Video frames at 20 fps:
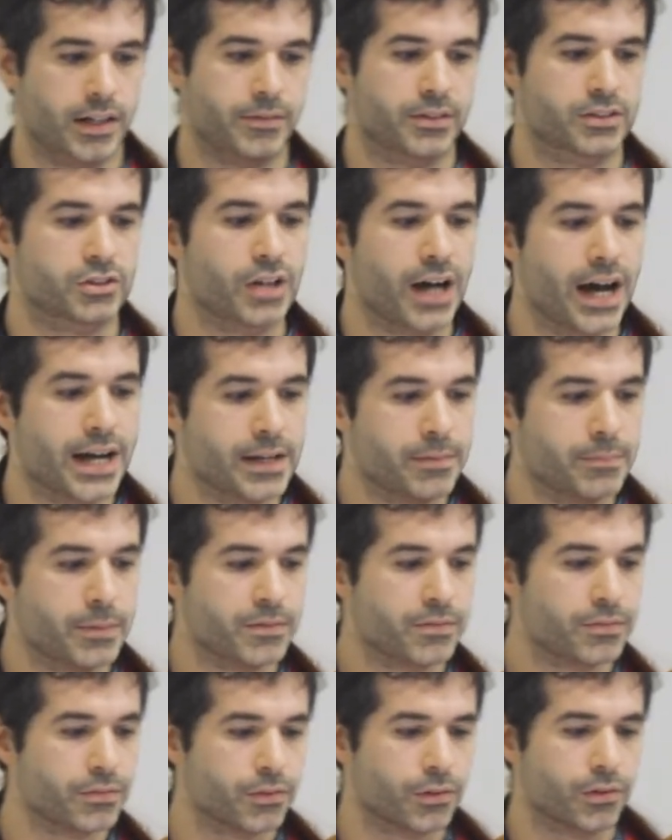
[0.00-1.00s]
tried it
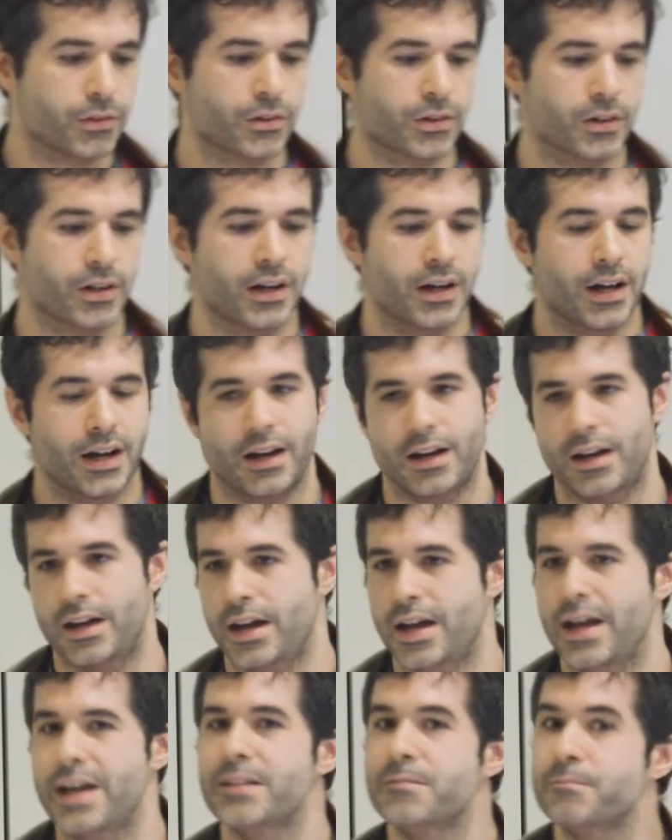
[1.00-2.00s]
before,
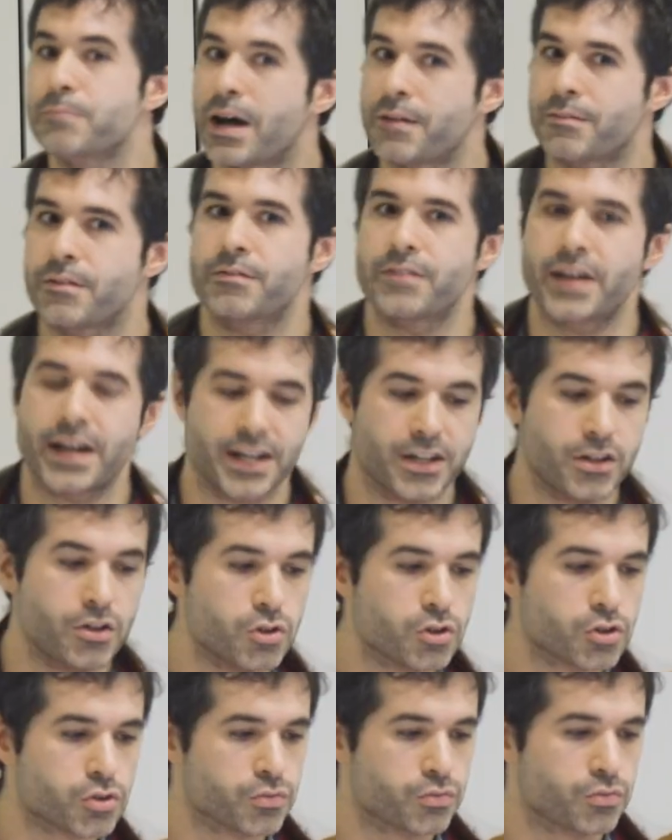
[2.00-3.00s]
it might be very
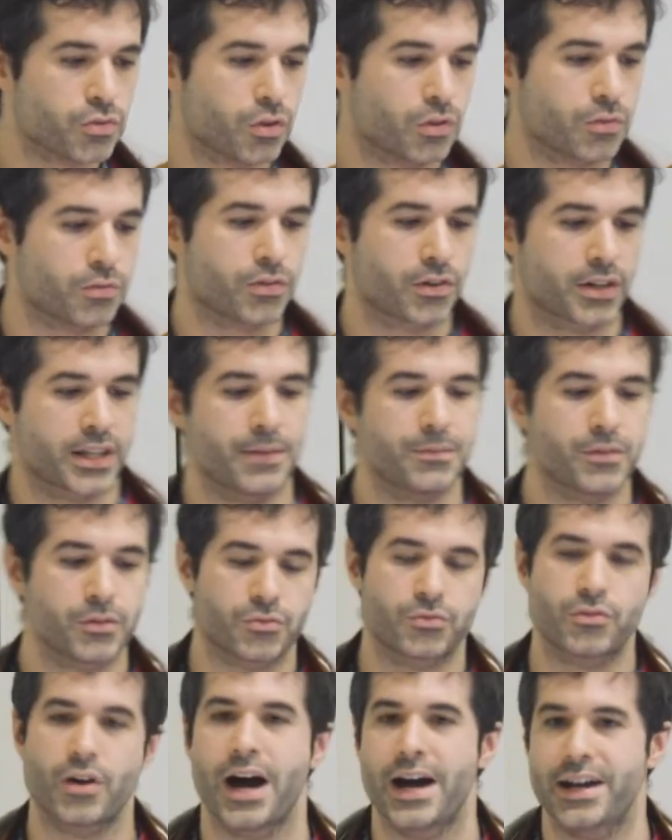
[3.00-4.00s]
useful for them to
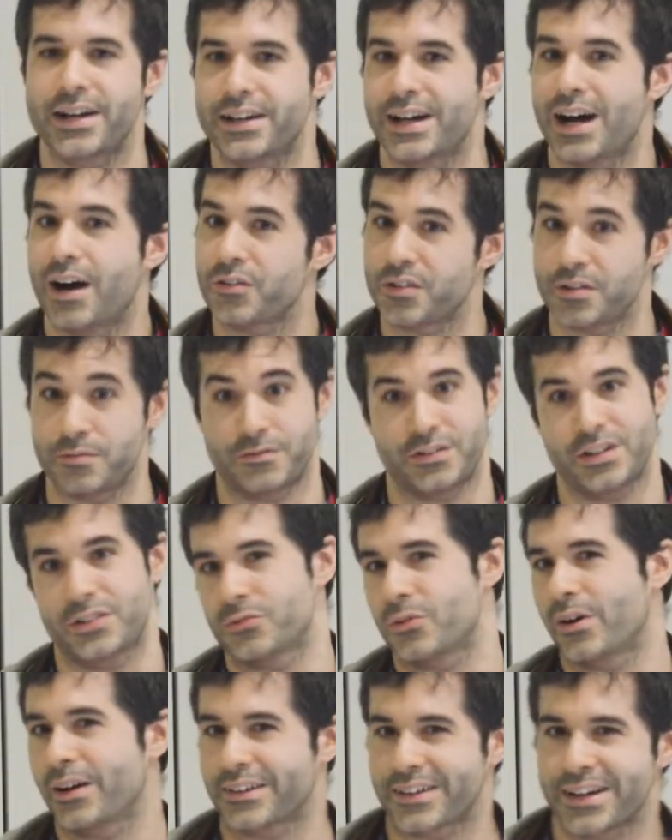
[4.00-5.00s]
try it out in
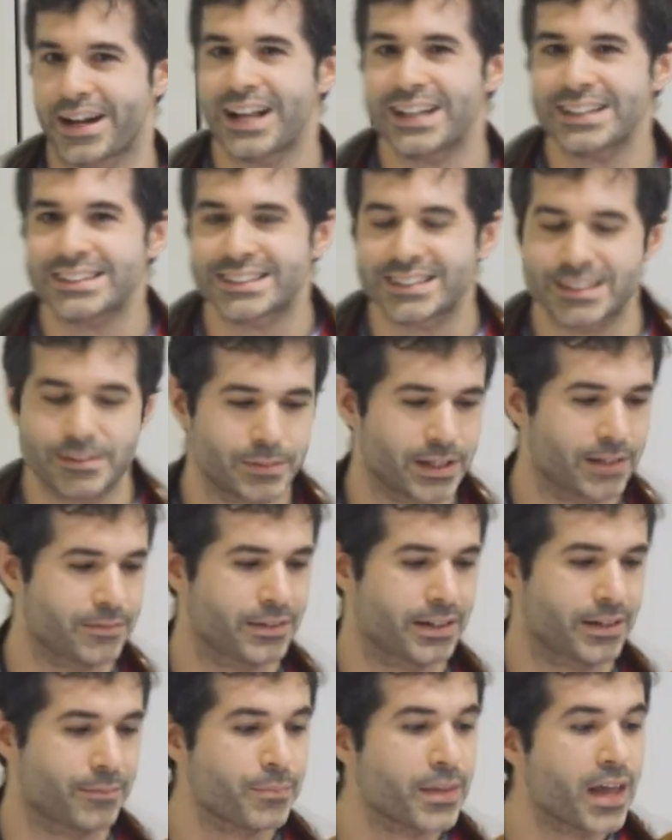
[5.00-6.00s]
virtual reality
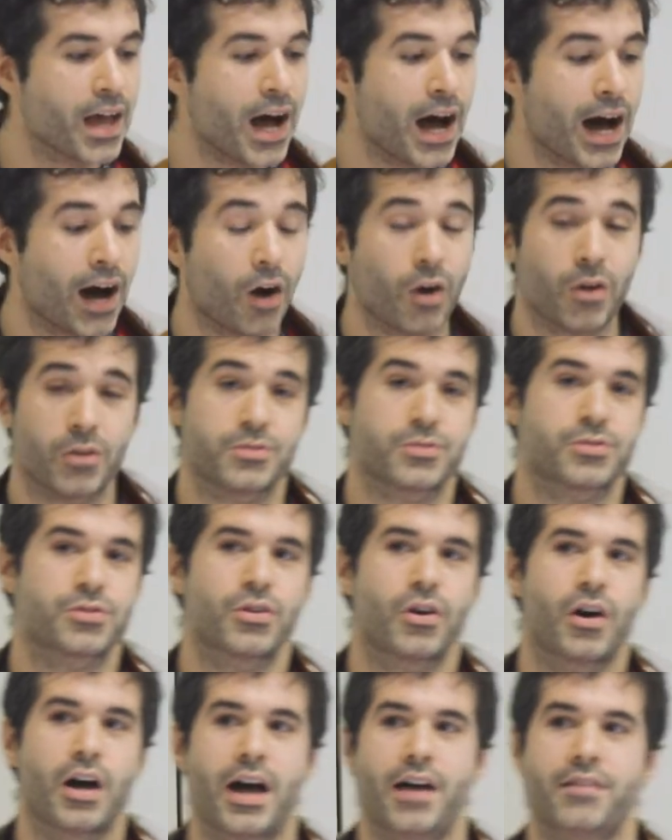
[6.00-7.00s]
maybe.
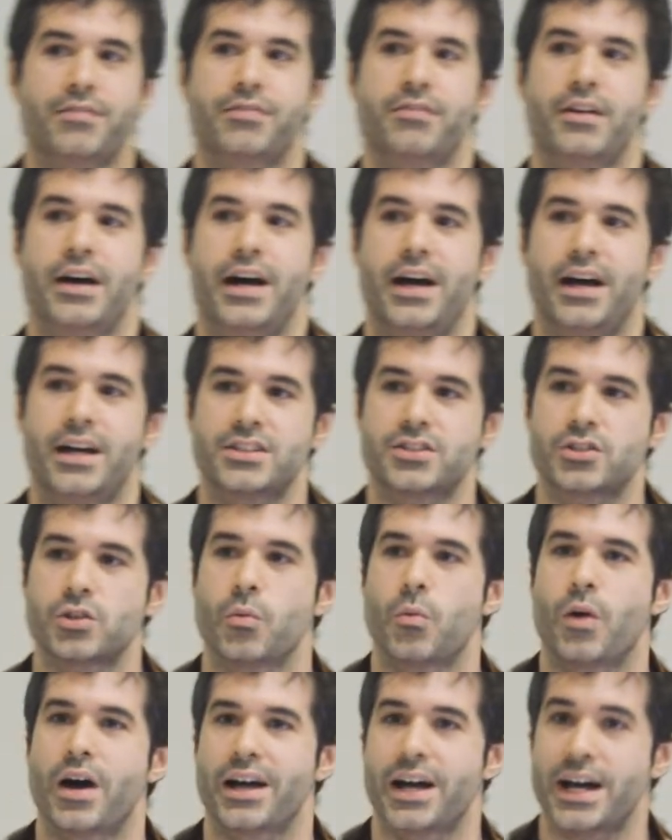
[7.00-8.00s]
Also, if
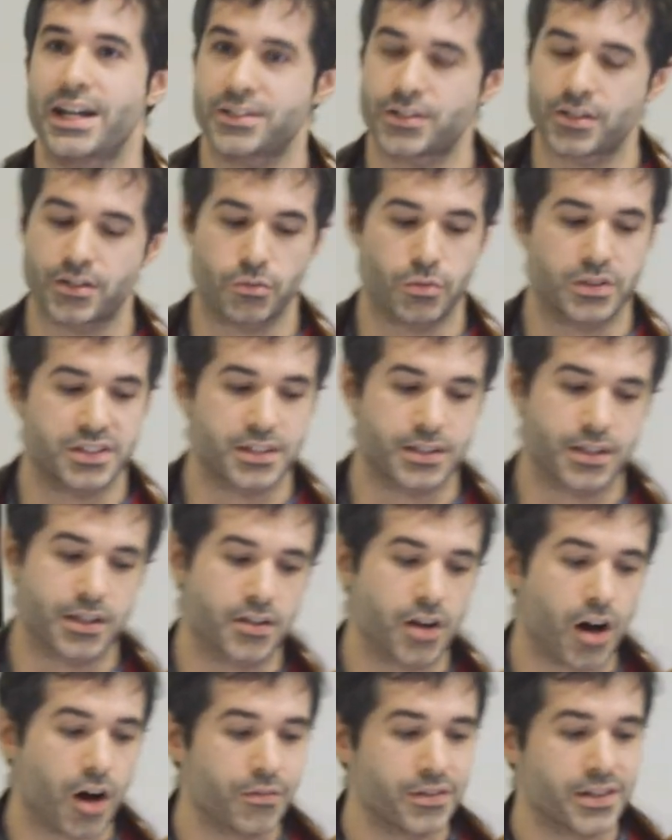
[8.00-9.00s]
someone which is a
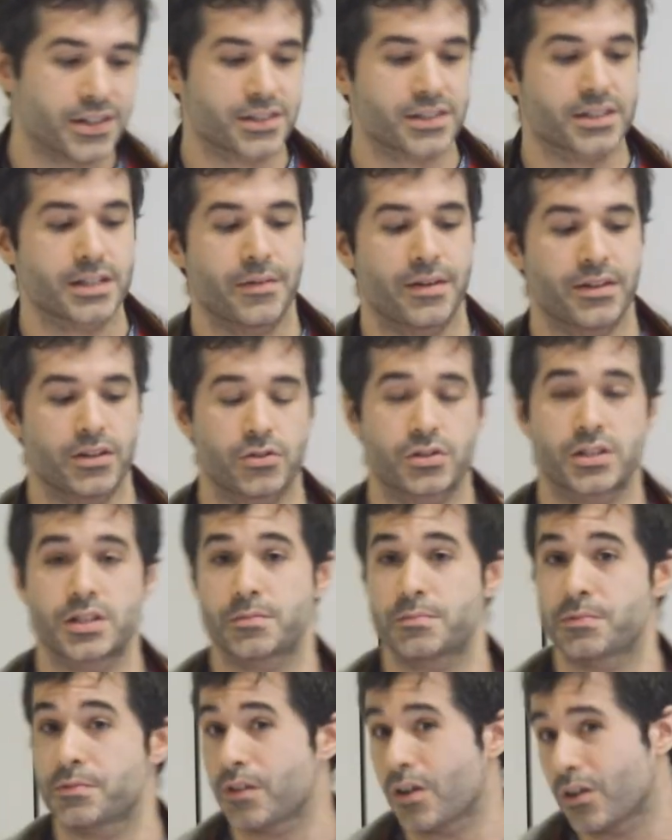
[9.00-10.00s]
novice, never used
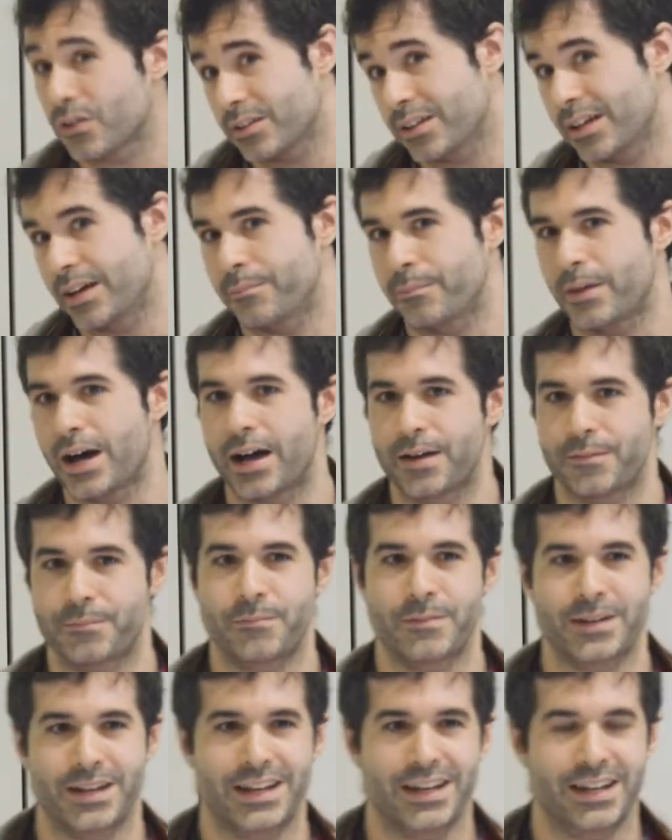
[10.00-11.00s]
this before, they
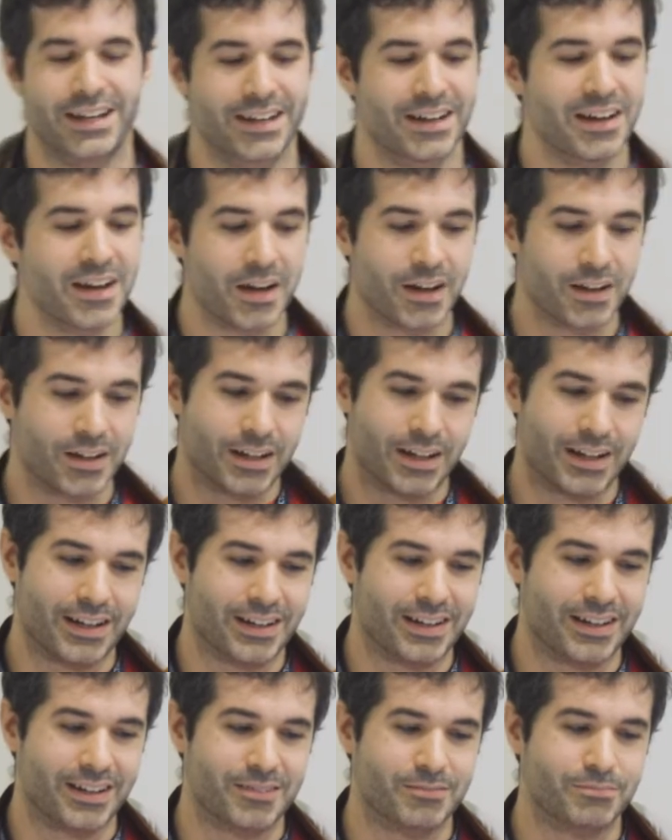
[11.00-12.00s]
might
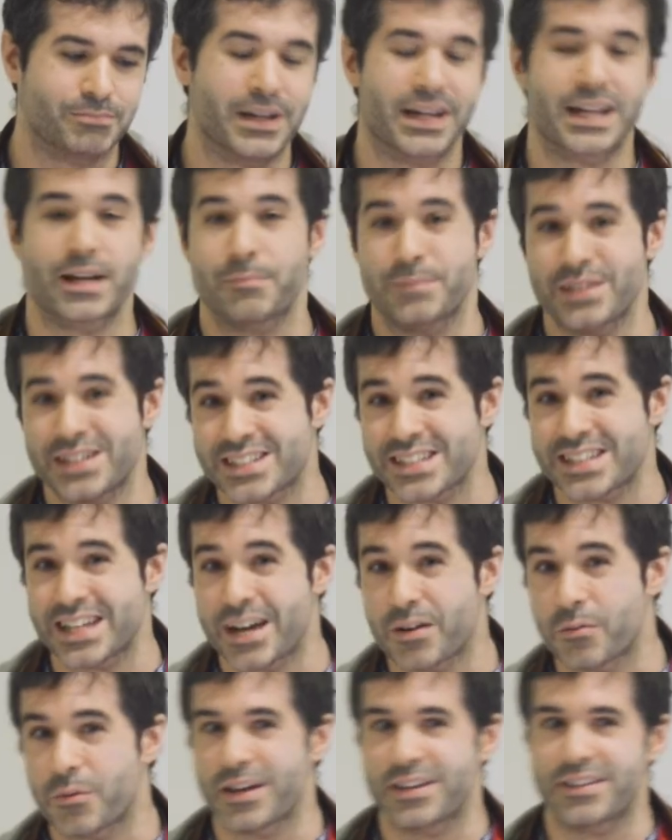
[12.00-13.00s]
make a
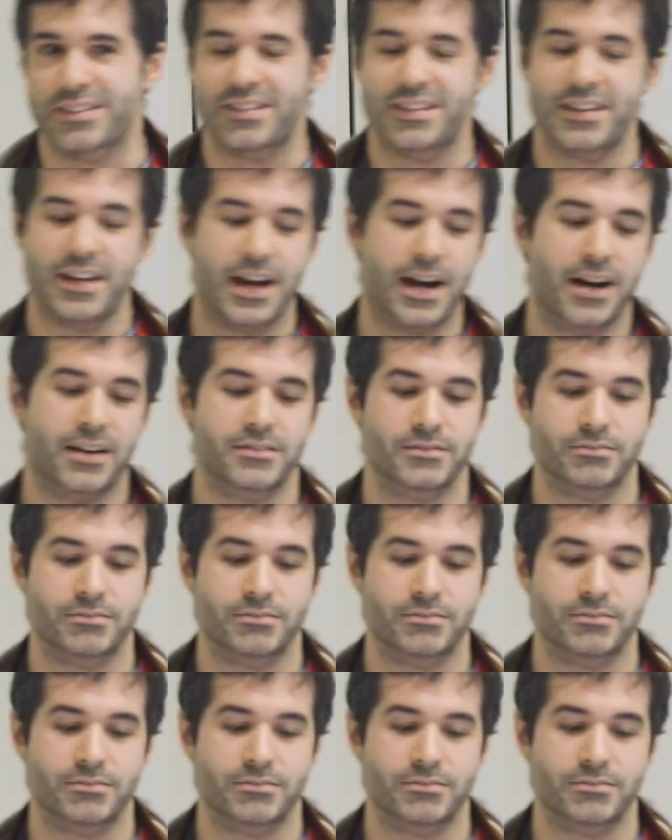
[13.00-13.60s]
mistake when they are